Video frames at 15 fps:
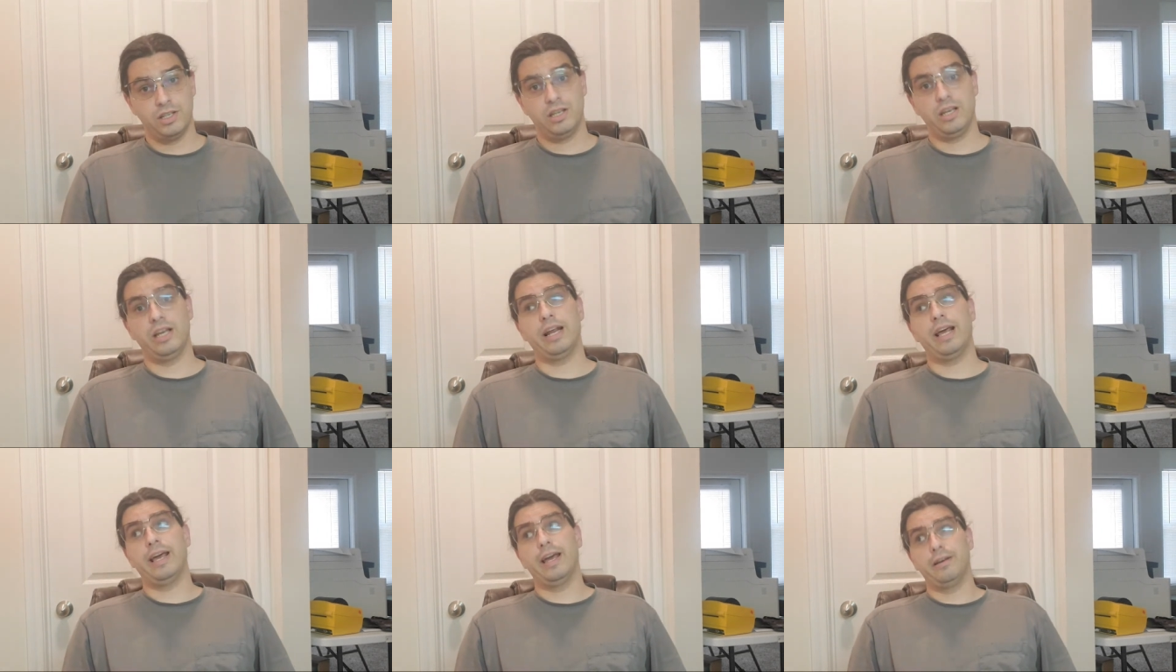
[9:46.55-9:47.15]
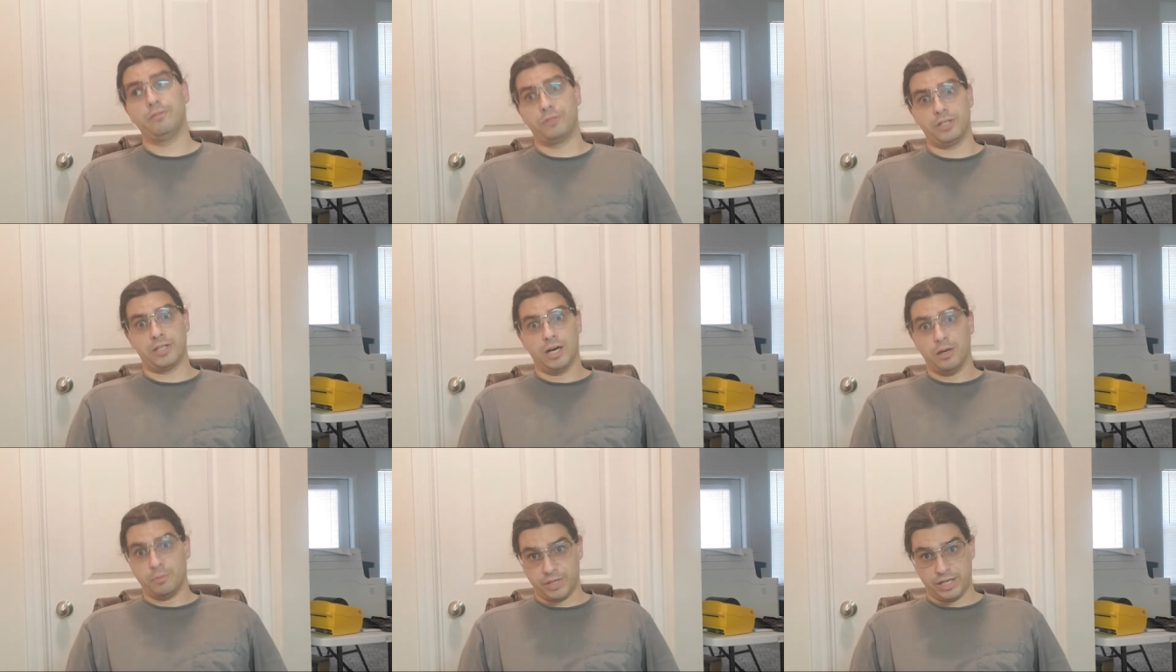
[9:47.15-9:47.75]
And every
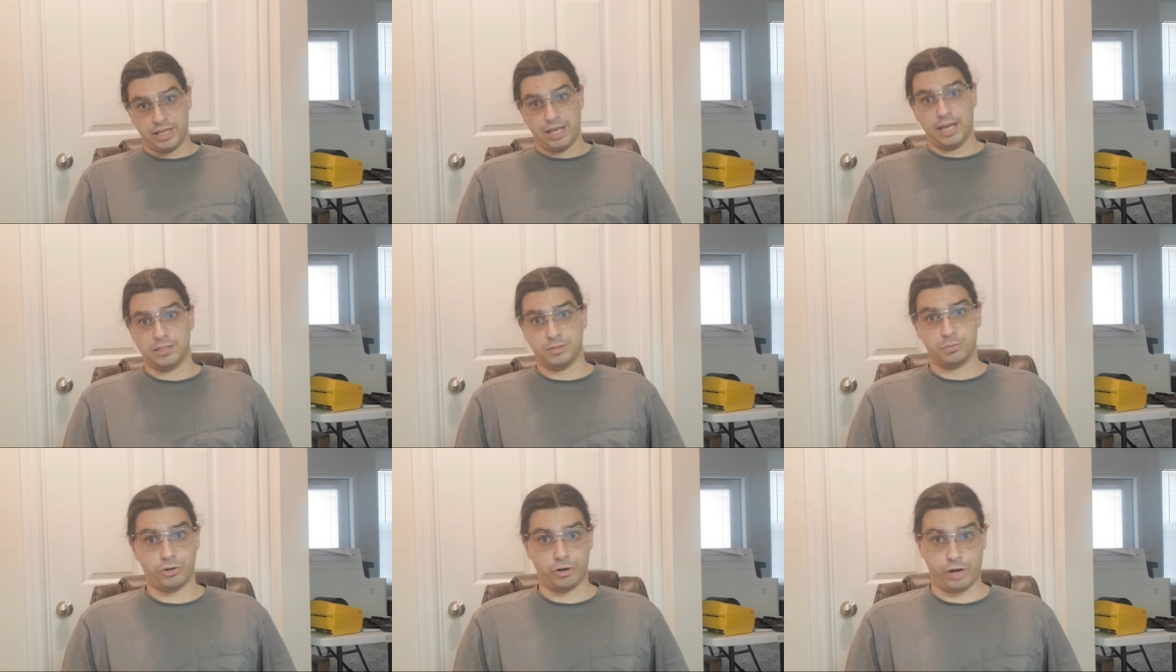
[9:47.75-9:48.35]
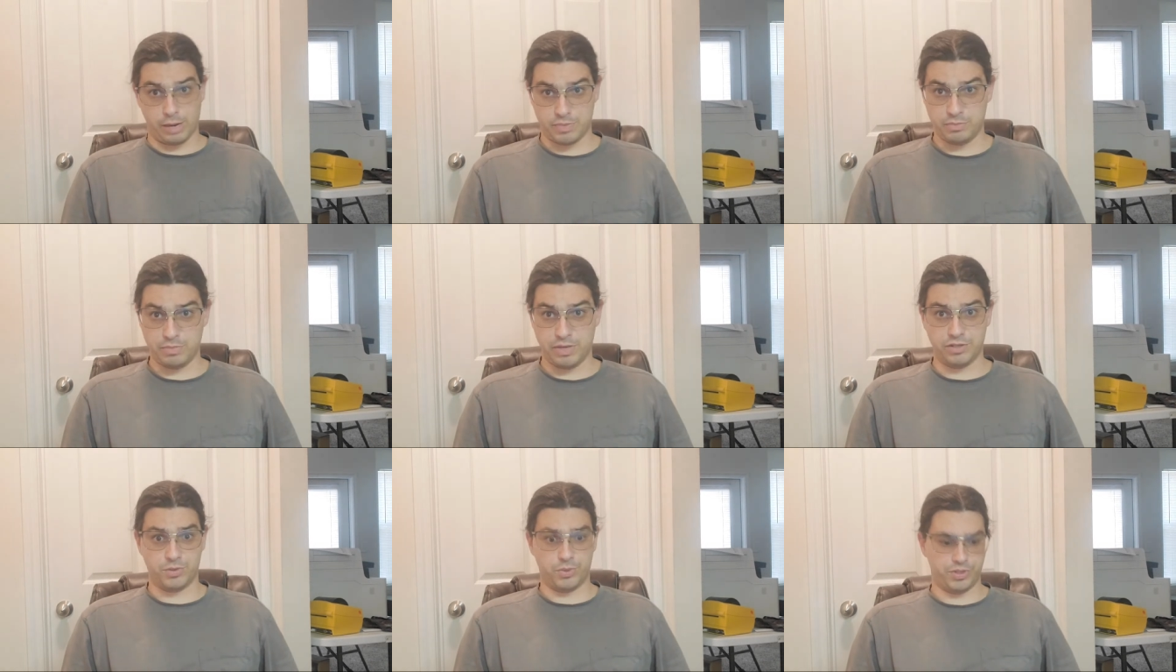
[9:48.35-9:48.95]
company has some crappy
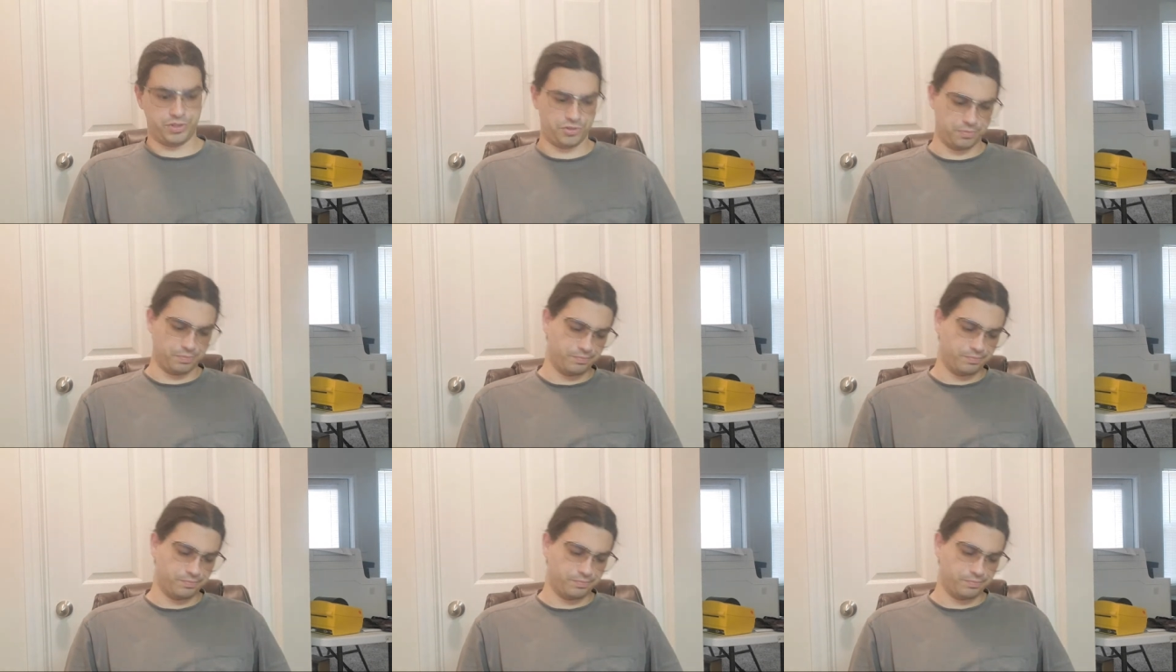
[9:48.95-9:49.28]
mentors.